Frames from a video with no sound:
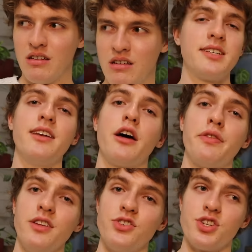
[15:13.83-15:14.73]
And Say
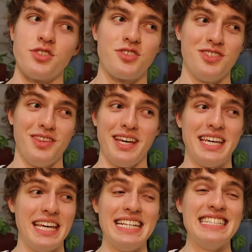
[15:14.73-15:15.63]
Nothing just
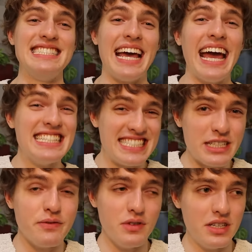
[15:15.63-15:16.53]
like
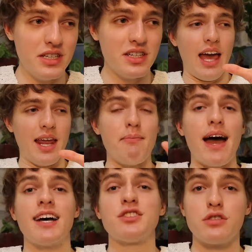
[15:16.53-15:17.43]
intensively and
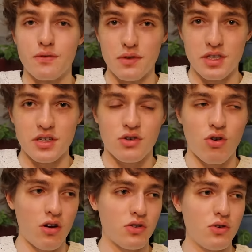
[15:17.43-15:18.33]
masterfully
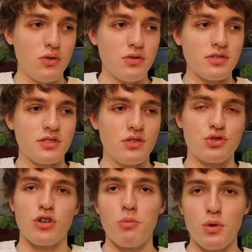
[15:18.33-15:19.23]
chronicles the
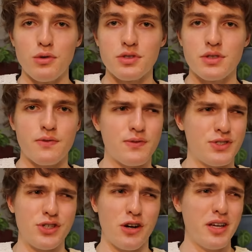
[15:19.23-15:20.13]
troubles,
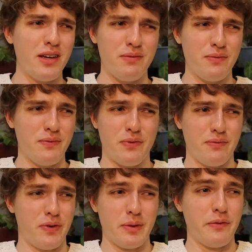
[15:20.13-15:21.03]
starting
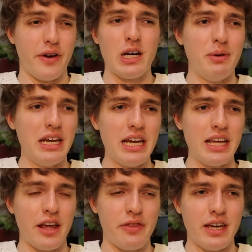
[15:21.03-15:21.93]
from the very
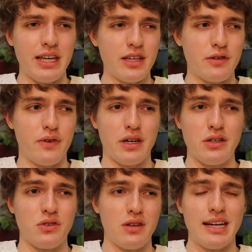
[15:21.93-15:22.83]
beginning, I think in like the
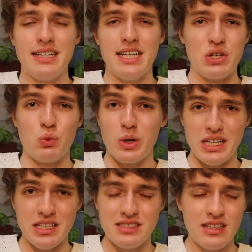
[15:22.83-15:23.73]
fucking
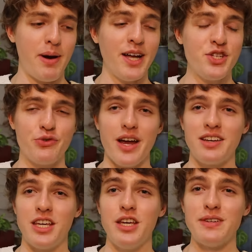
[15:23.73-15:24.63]
1920s. Patrick
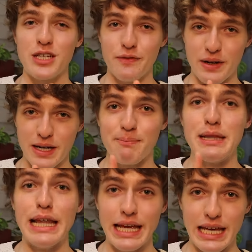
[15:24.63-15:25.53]
Radden Keefe is not fucking
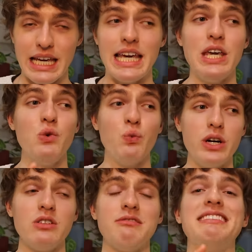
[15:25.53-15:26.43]
playing. He
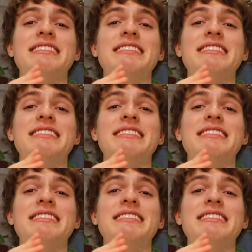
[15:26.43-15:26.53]
will